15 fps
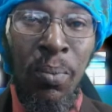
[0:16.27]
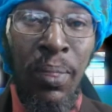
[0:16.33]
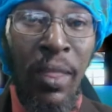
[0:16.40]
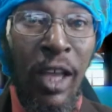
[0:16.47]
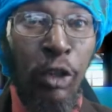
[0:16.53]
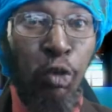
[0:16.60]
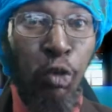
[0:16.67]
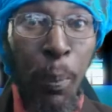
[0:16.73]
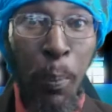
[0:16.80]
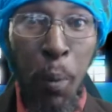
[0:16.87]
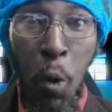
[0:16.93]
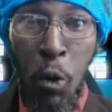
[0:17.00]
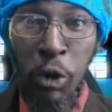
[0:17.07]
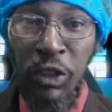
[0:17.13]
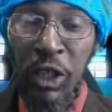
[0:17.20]
is
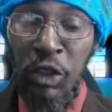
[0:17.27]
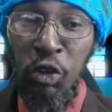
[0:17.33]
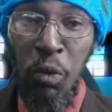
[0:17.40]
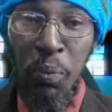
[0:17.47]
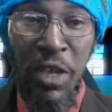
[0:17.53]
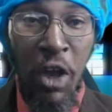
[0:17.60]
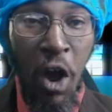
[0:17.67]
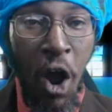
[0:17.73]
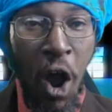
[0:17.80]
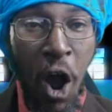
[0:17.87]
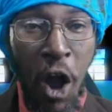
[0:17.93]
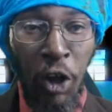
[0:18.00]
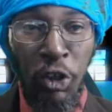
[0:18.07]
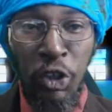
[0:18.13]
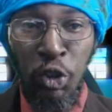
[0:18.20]
reported to be an
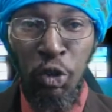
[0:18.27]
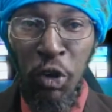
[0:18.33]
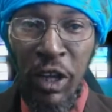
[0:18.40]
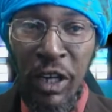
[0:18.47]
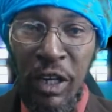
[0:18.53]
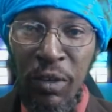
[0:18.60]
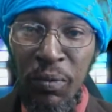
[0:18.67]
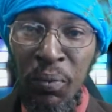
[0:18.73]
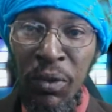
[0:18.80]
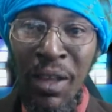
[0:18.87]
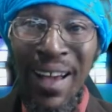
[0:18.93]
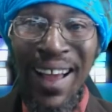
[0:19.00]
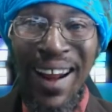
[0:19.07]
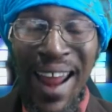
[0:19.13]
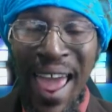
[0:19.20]
orchestrated
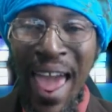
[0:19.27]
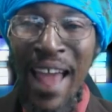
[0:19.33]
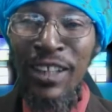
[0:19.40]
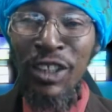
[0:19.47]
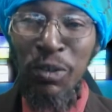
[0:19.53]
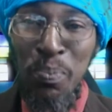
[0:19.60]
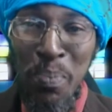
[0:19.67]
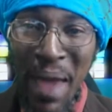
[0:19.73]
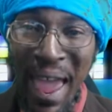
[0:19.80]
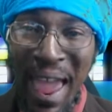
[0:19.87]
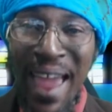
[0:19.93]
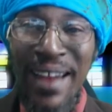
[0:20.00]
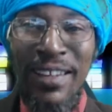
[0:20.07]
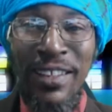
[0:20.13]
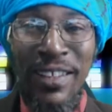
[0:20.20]

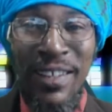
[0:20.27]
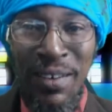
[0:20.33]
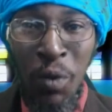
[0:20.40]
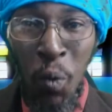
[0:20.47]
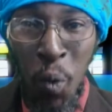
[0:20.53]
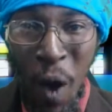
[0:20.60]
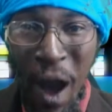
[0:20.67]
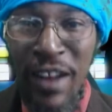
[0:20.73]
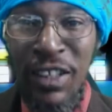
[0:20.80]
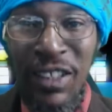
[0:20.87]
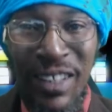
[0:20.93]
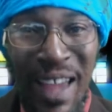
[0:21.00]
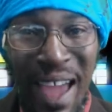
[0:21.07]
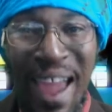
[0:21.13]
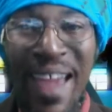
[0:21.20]
Clansman-One
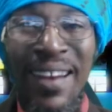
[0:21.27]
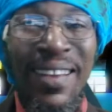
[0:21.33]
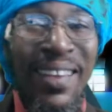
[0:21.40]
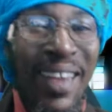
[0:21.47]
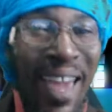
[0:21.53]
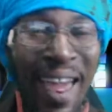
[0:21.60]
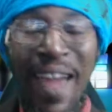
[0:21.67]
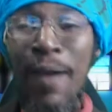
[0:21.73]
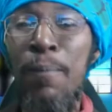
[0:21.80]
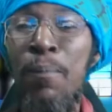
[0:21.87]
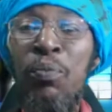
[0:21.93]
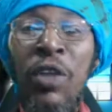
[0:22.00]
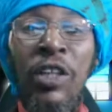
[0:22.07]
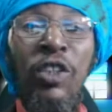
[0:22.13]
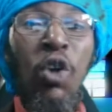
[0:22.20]
Don Gang
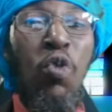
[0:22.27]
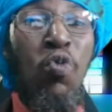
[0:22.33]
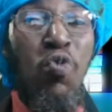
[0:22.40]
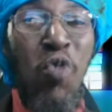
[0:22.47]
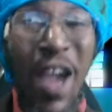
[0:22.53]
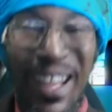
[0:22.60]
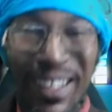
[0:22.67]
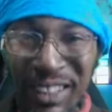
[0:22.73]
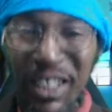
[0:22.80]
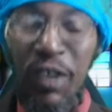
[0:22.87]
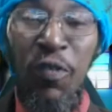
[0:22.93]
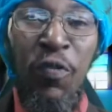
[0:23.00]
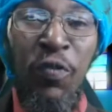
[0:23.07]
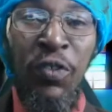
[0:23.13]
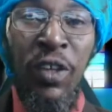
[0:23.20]

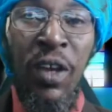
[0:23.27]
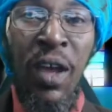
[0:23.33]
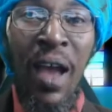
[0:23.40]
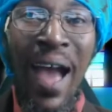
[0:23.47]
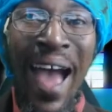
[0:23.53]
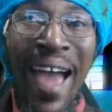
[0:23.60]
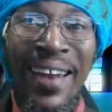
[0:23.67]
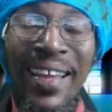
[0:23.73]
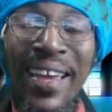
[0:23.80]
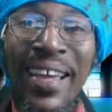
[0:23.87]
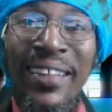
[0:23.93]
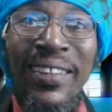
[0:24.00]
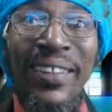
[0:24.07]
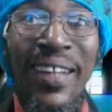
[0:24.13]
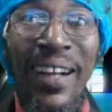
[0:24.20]
directive, and
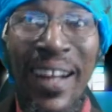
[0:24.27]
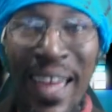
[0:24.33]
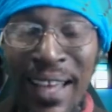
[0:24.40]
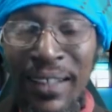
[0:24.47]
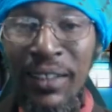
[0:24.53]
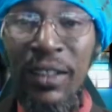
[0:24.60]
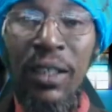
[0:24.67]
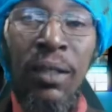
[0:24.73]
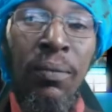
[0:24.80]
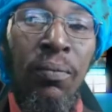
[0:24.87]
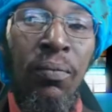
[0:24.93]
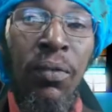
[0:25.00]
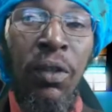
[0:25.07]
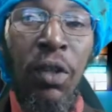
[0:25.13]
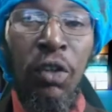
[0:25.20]
it's linked
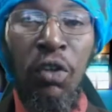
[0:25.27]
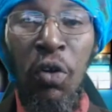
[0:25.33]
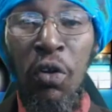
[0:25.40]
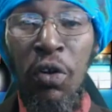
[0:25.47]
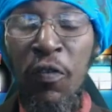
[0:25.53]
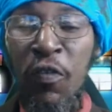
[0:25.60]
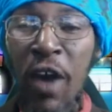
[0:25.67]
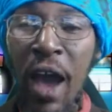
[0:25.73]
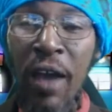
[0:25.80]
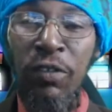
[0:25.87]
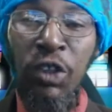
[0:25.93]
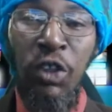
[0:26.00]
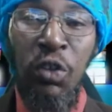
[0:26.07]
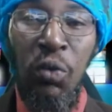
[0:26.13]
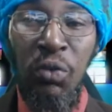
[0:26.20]
to 35
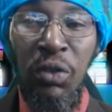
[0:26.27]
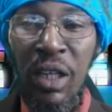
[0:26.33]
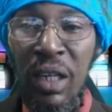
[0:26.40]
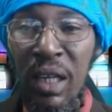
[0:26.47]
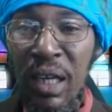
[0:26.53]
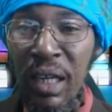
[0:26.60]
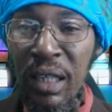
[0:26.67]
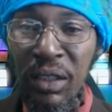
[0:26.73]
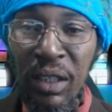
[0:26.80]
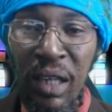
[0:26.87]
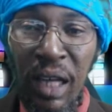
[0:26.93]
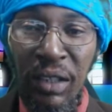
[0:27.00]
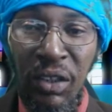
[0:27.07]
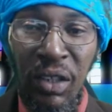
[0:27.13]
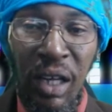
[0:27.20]
shooting
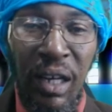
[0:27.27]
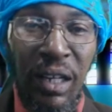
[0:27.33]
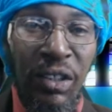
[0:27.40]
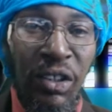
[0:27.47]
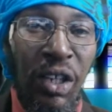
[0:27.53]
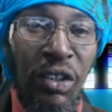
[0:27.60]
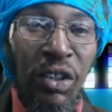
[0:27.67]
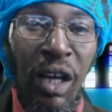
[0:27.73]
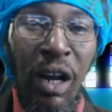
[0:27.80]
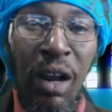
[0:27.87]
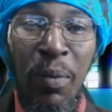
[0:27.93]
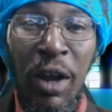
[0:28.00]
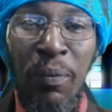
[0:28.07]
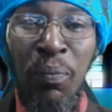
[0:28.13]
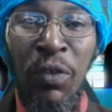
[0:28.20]
incidents, ladies and
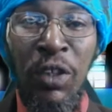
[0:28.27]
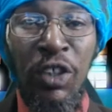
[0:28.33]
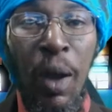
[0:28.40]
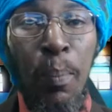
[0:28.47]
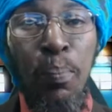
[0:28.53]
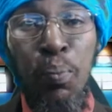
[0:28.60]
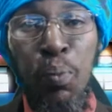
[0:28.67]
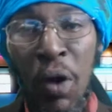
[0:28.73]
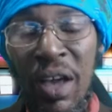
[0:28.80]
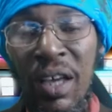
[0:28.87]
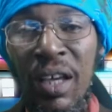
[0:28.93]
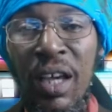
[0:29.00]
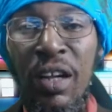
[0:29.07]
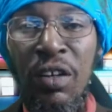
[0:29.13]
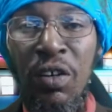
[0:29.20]
gentlemen. It's a
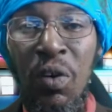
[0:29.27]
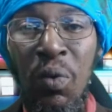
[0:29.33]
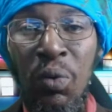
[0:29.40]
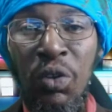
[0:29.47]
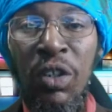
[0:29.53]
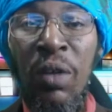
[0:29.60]
breaking news.